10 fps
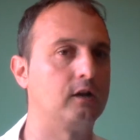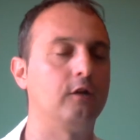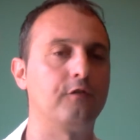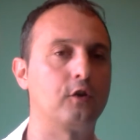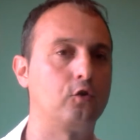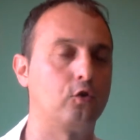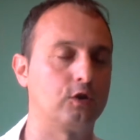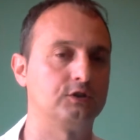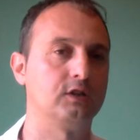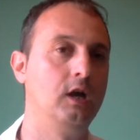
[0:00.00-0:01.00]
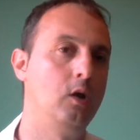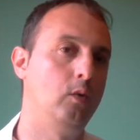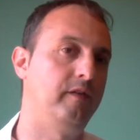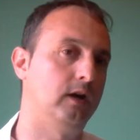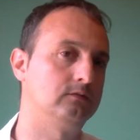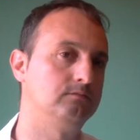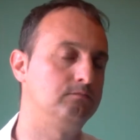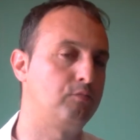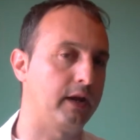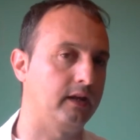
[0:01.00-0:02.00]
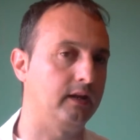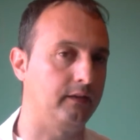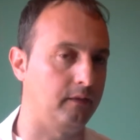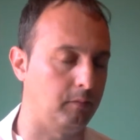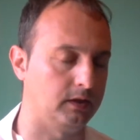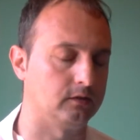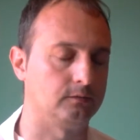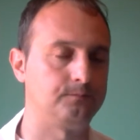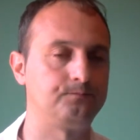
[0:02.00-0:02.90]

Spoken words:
of the course without breaking in the middle.